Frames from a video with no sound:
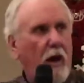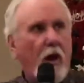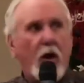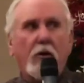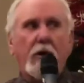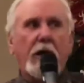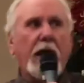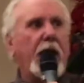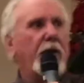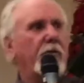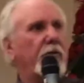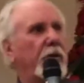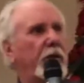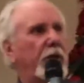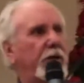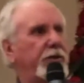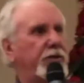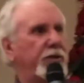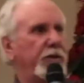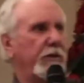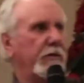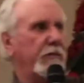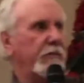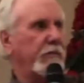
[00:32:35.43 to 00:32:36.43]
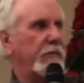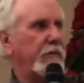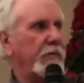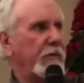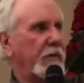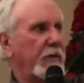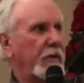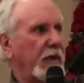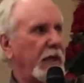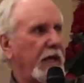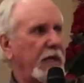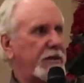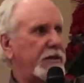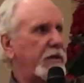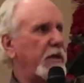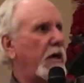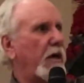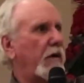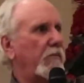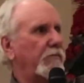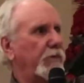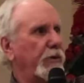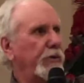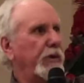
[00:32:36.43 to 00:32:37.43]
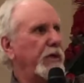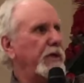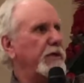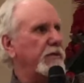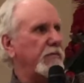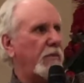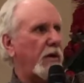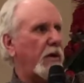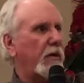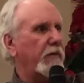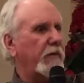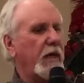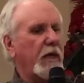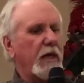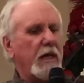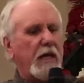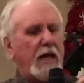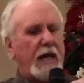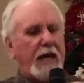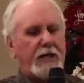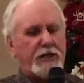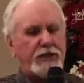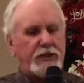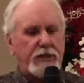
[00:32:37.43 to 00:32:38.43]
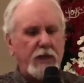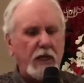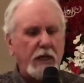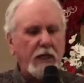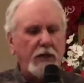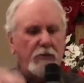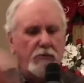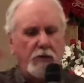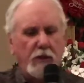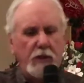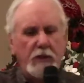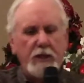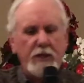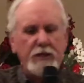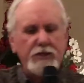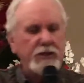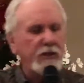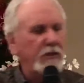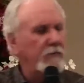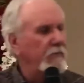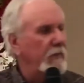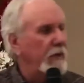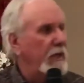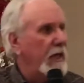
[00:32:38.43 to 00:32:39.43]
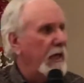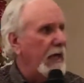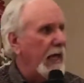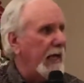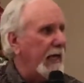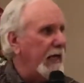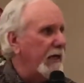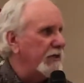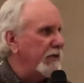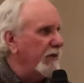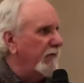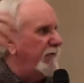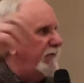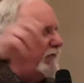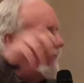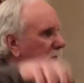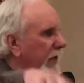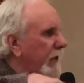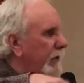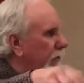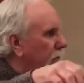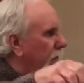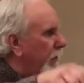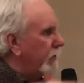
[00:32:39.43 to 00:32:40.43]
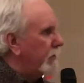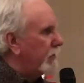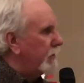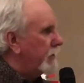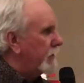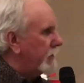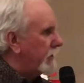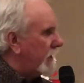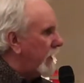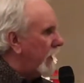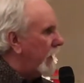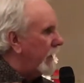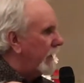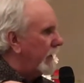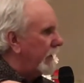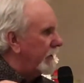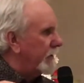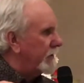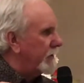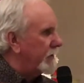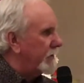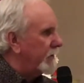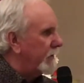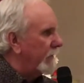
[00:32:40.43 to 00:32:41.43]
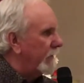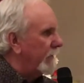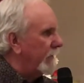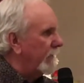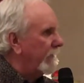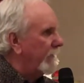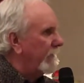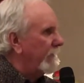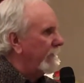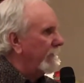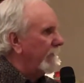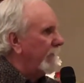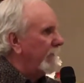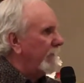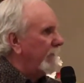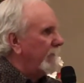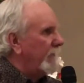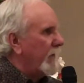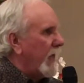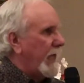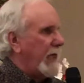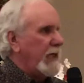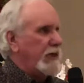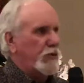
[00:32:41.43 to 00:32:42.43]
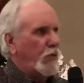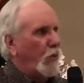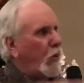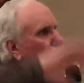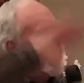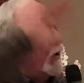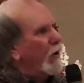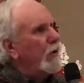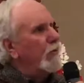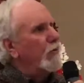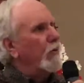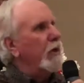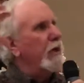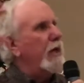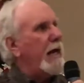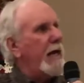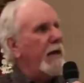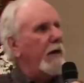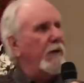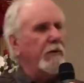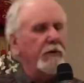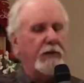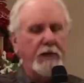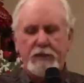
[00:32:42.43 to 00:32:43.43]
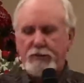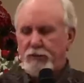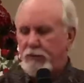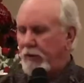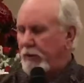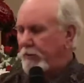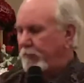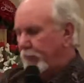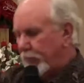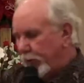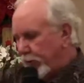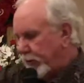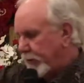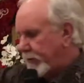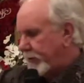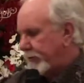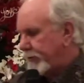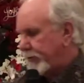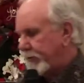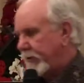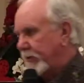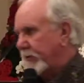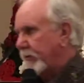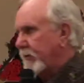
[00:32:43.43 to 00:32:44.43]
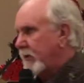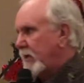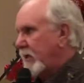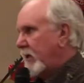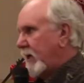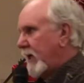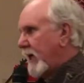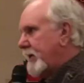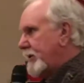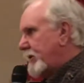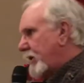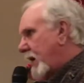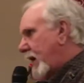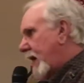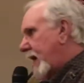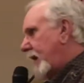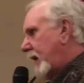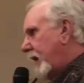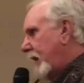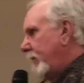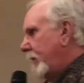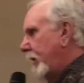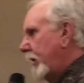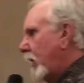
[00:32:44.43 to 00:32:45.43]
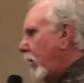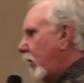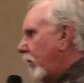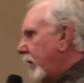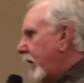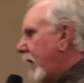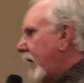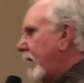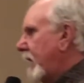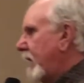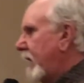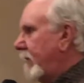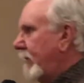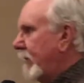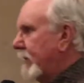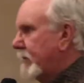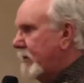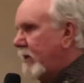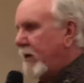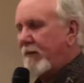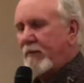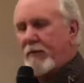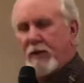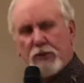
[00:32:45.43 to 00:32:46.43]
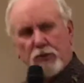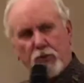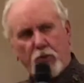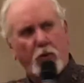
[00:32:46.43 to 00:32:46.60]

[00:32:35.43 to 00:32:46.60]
all kind of religion, Islam, Buddhism, all of it. He studied religion and its effect on societies. And he's world-renowned. He's written books, and he's an academic. All the academics love him. He's